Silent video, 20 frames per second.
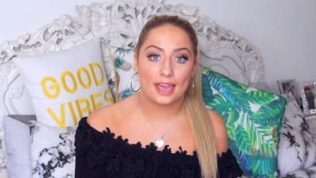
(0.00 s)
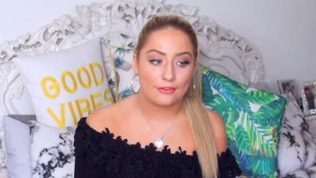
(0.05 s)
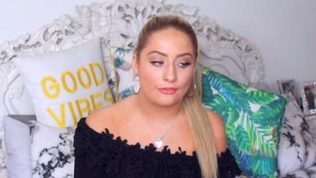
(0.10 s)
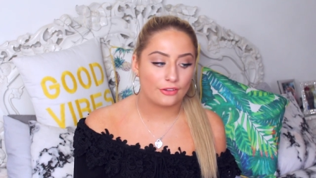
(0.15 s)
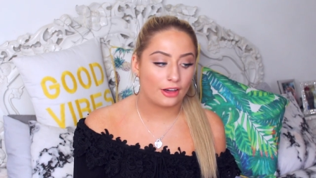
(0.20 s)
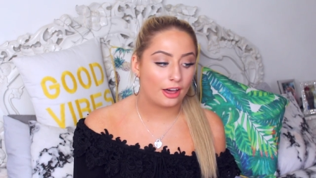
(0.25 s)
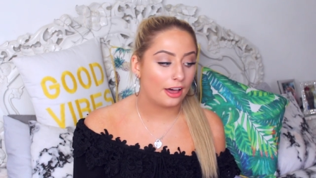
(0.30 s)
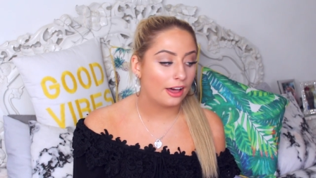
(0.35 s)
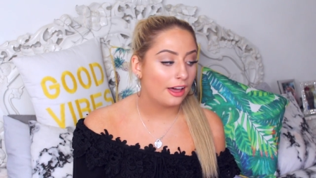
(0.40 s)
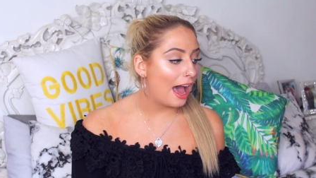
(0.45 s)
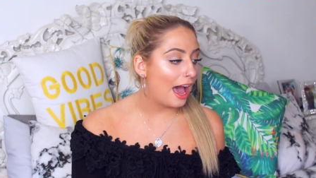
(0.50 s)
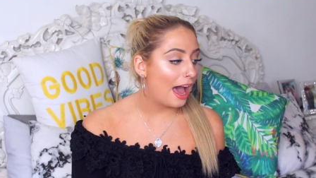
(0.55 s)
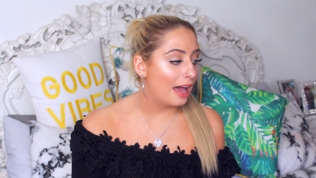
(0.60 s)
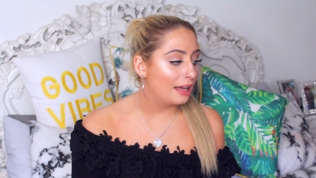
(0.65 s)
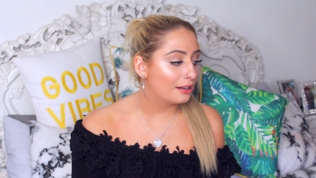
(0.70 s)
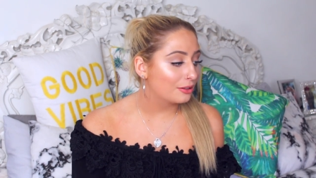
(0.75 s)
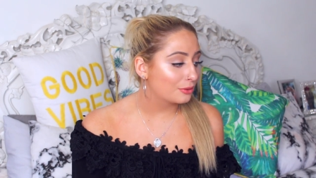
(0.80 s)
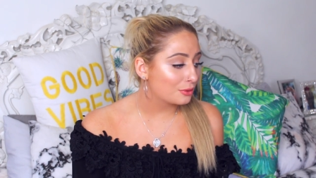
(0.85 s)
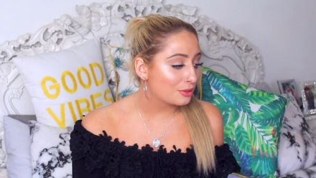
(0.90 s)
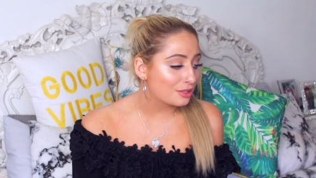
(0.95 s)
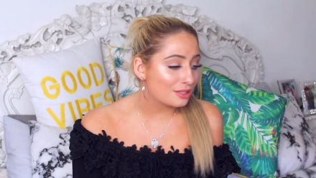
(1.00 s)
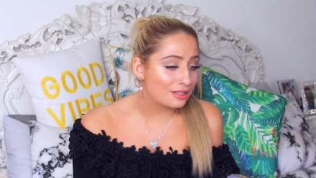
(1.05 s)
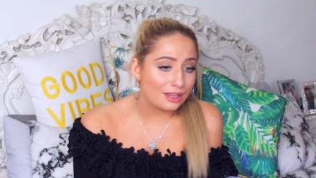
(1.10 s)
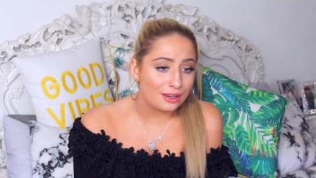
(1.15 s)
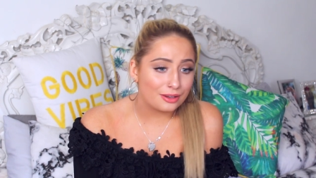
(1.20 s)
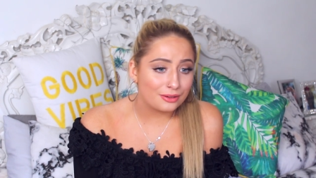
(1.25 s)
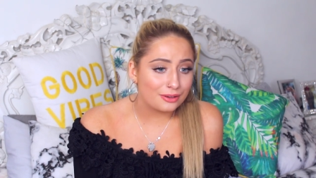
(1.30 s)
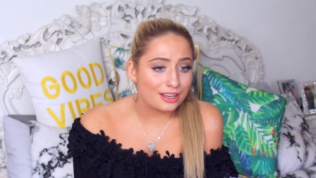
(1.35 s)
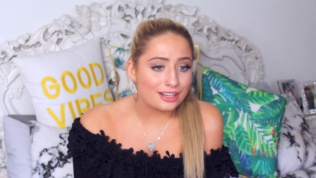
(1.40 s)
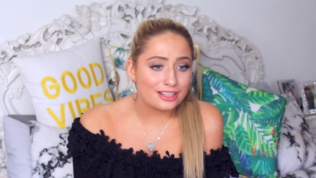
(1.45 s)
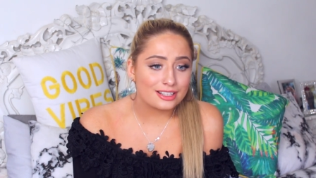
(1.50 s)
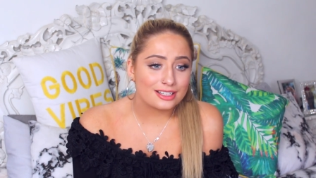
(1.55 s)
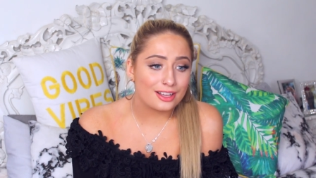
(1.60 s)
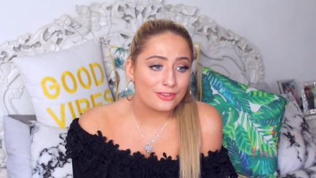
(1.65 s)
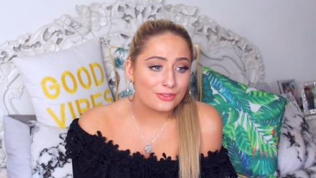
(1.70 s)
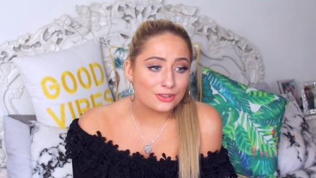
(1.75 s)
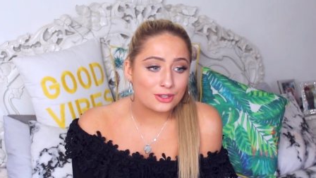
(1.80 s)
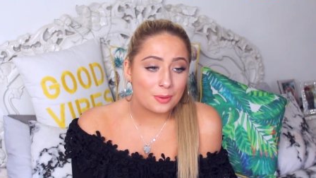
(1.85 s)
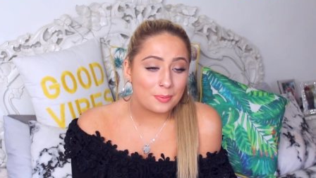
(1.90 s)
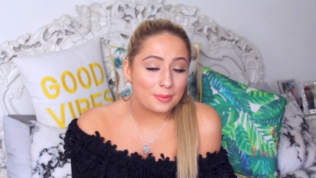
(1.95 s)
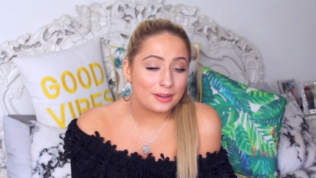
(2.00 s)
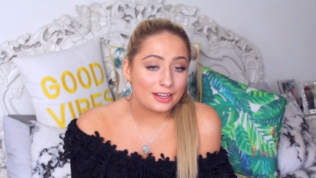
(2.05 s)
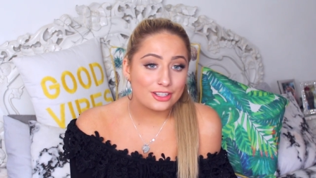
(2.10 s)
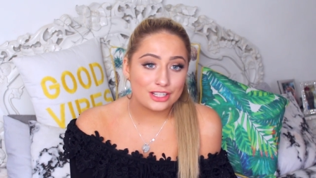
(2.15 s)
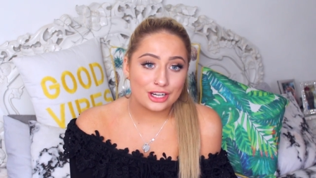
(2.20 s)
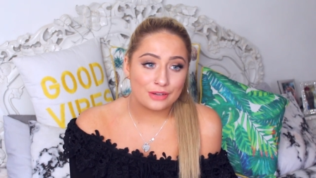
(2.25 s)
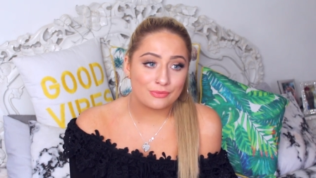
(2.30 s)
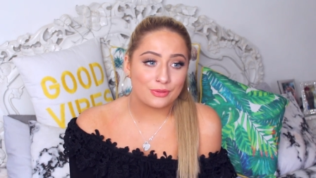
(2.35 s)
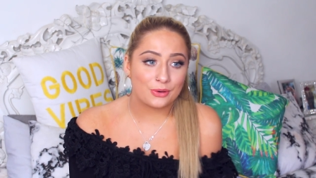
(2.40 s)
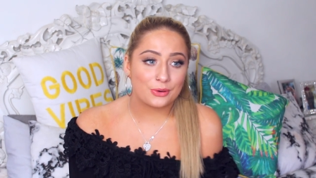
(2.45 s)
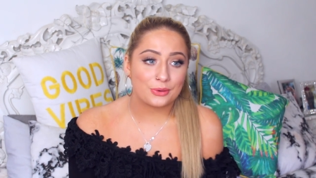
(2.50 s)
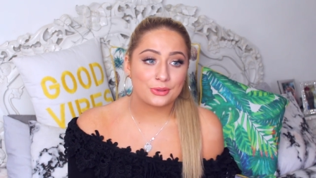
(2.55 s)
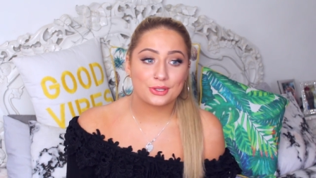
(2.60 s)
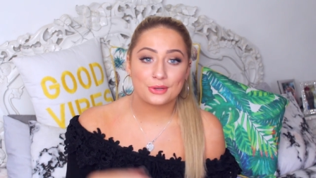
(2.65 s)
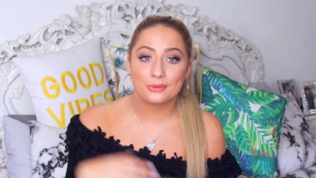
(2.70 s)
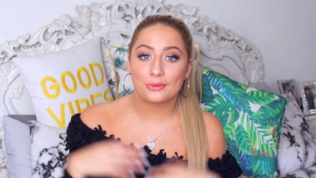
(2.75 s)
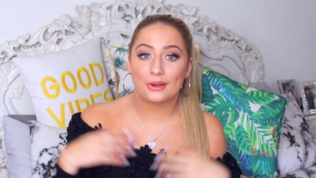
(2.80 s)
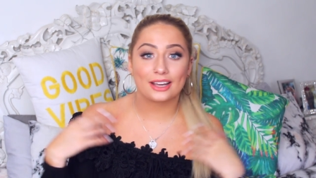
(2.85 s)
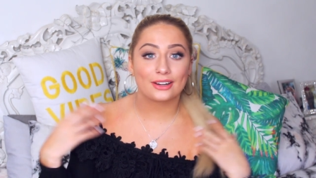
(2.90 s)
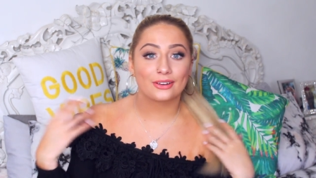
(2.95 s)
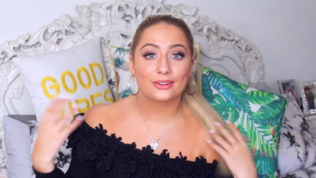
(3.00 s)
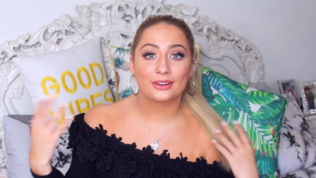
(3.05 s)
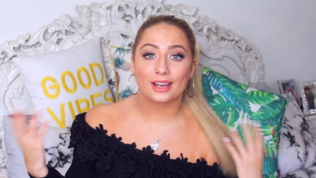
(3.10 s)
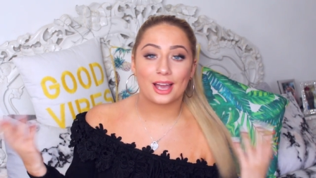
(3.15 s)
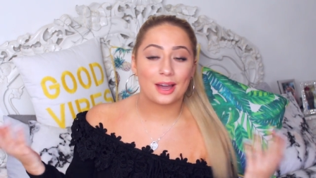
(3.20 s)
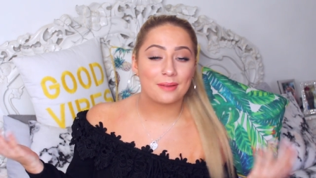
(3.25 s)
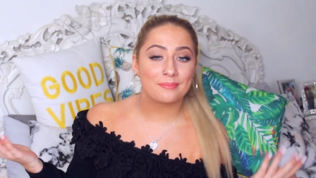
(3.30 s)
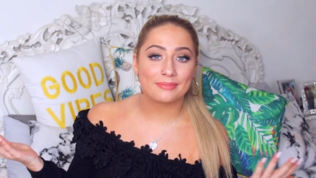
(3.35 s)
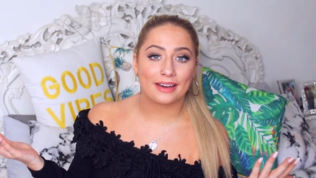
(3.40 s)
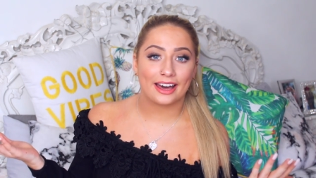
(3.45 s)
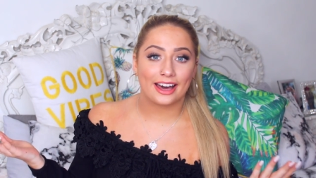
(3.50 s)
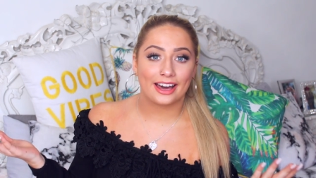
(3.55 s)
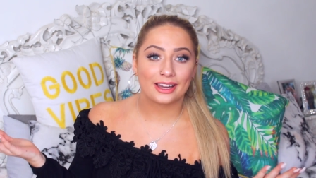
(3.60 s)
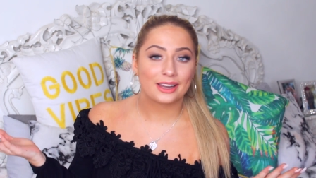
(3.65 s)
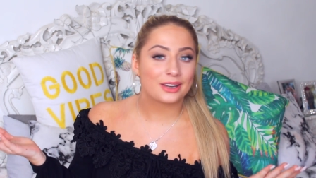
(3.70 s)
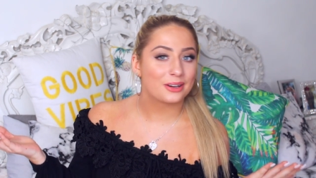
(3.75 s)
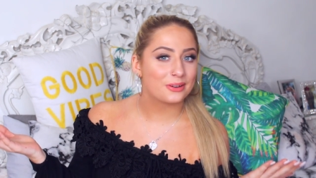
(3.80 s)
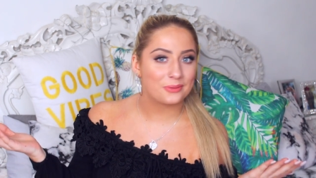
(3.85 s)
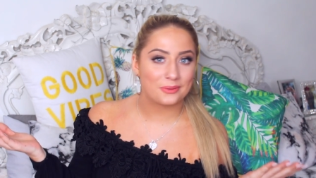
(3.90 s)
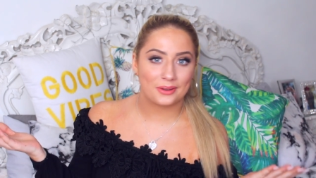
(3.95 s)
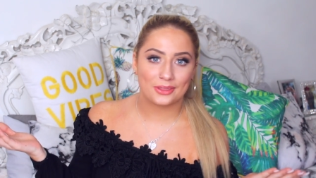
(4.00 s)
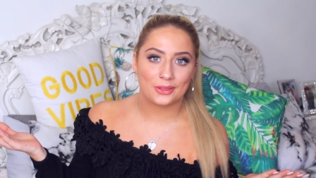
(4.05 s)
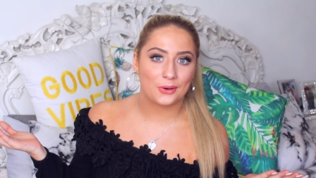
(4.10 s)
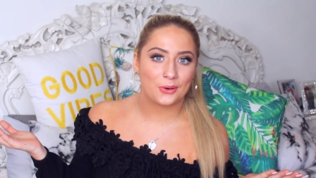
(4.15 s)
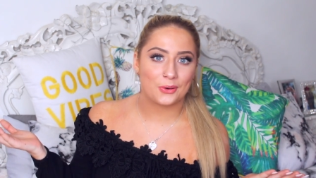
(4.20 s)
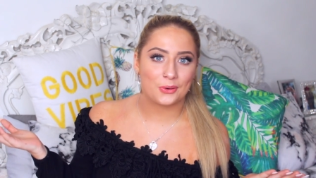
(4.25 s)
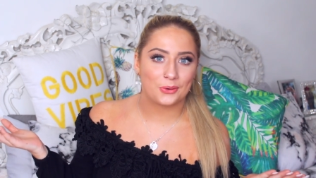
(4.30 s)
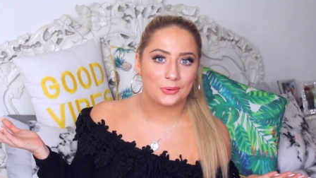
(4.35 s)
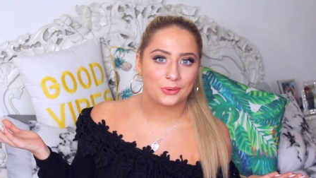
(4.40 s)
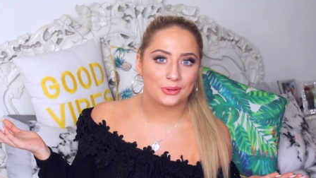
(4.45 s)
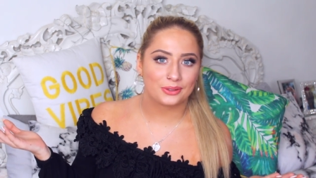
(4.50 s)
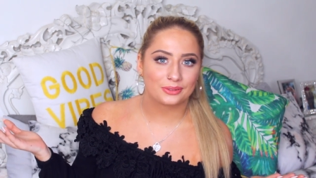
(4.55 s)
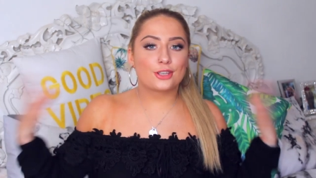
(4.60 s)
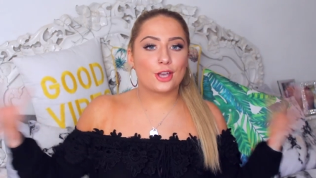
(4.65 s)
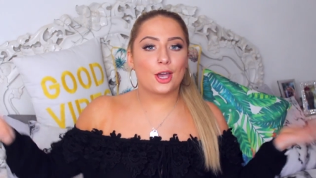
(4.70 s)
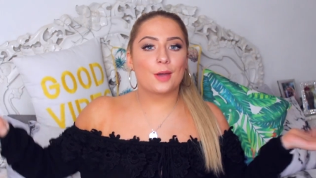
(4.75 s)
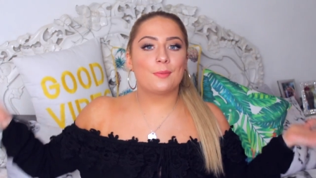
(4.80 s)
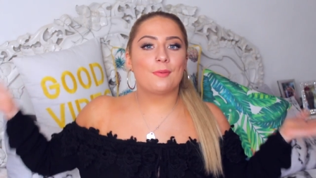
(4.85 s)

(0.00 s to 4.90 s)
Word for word: ever and also I just love shopping in general so why not come back with a haul so